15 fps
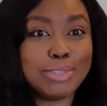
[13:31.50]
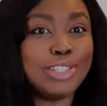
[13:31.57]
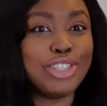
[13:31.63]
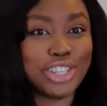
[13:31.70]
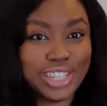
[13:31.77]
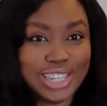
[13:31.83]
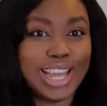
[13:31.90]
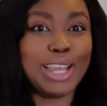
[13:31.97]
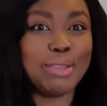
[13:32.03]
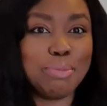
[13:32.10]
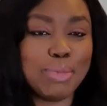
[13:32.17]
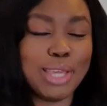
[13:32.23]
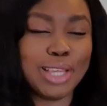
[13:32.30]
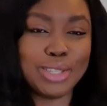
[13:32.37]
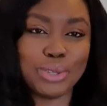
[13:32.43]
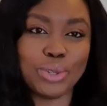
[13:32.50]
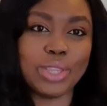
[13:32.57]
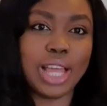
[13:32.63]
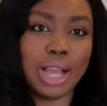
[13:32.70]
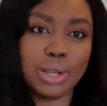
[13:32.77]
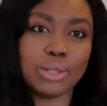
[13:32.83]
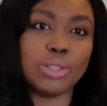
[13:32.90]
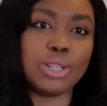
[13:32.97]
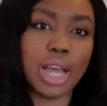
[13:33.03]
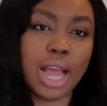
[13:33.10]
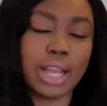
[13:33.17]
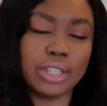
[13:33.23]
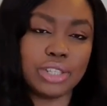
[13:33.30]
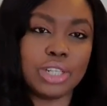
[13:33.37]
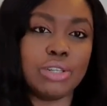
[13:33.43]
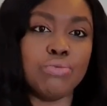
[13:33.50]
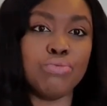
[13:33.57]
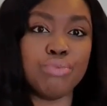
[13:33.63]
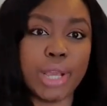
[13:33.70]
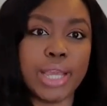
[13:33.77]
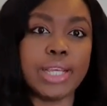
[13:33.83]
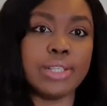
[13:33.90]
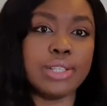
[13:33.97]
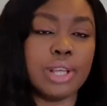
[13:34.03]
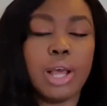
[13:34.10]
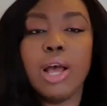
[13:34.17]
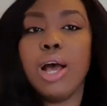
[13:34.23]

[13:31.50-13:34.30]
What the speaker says: just like me. So that could actually raise